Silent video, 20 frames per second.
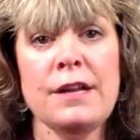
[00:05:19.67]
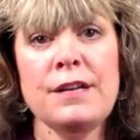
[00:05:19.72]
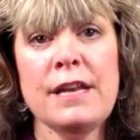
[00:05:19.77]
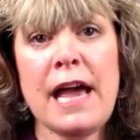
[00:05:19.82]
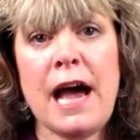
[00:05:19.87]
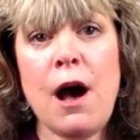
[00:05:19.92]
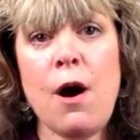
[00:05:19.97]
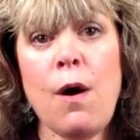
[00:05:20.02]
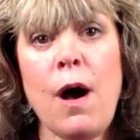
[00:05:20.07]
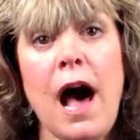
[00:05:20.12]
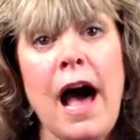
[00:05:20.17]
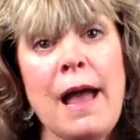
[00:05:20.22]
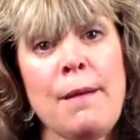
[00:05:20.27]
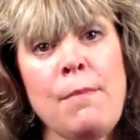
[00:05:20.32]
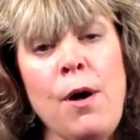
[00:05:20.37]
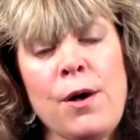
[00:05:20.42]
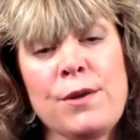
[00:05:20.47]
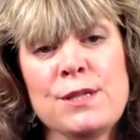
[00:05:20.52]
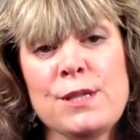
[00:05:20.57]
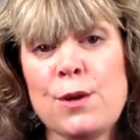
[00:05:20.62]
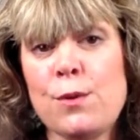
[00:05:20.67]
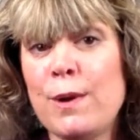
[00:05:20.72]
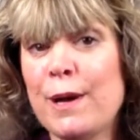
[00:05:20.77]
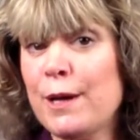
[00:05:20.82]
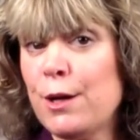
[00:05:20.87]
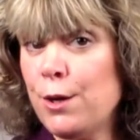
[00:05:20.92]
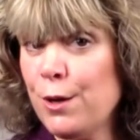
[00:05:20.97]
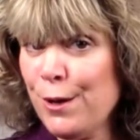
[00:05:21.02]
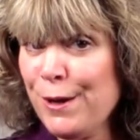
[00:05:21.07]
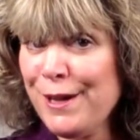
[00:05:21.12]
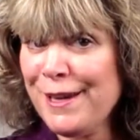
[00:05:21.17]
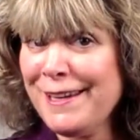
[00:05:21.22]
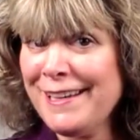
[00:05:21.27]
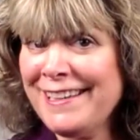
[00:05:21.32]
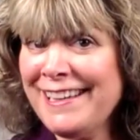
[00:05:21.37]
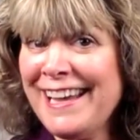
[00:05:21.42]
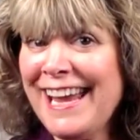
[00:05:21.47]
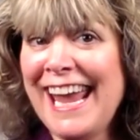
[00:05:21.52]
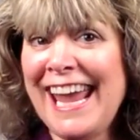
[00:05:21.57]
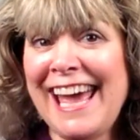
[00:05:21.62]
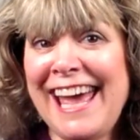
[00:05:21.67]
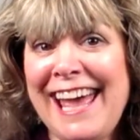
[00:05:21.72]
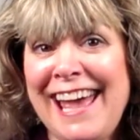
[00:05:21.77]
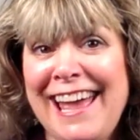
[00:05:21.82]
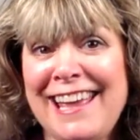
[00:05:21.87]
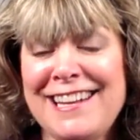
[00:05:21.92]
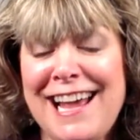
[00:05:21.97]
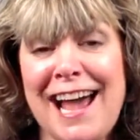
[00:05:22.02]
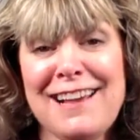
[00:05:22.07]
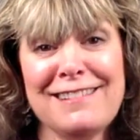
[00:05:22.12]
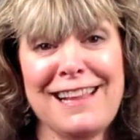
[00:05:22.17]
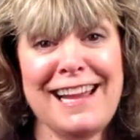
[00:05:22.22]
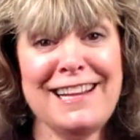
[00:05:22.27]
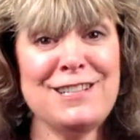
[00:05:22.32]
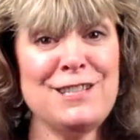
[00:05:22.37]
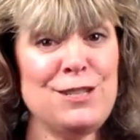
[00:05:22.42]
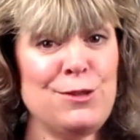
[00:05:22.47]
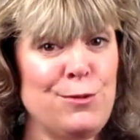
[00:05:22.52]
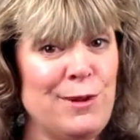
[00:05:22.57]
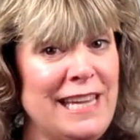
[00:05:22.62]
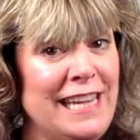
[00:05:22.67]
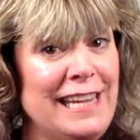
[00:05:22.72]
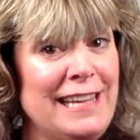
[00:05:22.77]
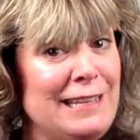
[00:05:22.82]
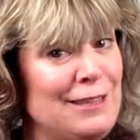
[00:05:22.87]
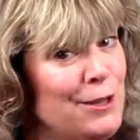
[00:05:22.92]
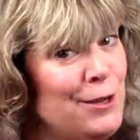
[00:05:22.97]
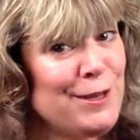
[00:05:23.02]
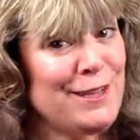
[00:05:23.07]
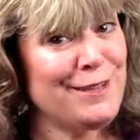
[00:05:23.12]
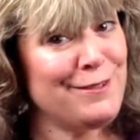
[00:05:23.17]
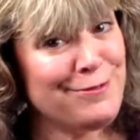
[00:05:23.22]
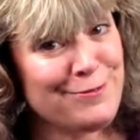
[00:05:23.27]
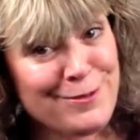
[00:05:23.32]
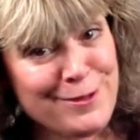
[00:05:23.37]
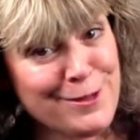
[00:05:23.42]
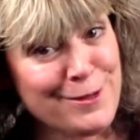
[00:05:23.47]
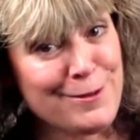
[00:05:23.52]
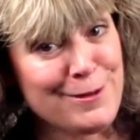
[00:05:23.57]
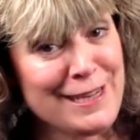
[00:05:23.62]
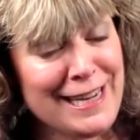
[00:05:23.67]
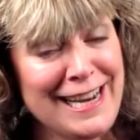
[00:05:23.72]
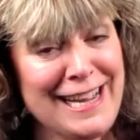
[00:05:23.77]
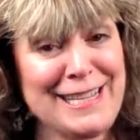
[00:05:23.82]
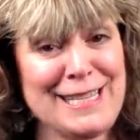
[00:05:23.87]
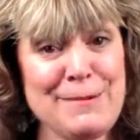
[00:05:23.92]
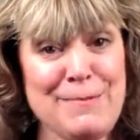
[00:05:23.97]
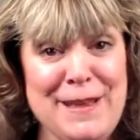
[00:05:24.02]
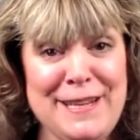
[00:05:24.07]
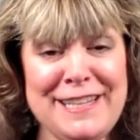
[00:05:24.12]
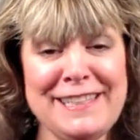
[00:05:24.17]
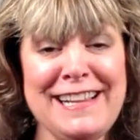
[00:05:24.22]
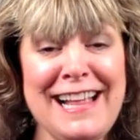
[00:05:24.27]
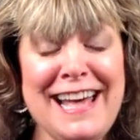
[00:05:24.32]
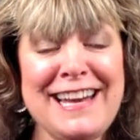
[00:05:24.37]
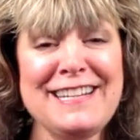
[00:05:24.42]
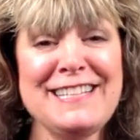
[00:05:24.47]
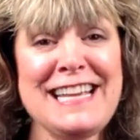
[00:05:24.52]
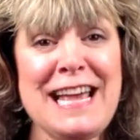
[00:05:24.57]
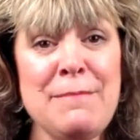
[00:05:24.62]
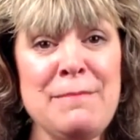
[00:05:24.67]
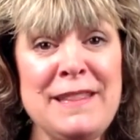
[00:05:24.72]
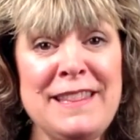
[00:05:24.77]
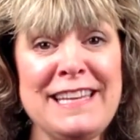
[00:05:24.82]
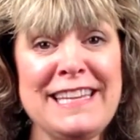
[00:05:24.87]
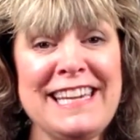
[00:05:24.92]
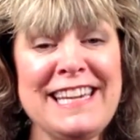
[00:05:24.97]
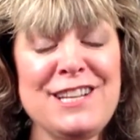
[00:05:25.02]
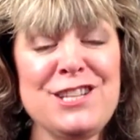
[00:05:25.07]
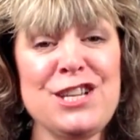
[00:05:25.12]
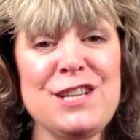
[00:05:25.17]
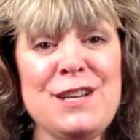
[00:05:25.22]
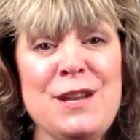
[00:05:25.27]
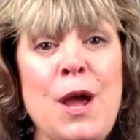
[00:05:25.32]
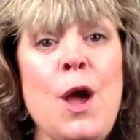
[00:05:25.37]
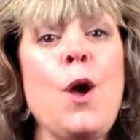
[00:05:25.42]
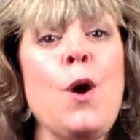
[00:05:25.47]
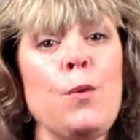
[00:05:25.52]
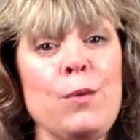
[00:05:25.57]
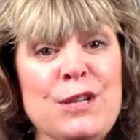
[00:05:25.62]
Now, I'm also a cook, and I like to eat good food, and I spend a lot of time in the kitchen,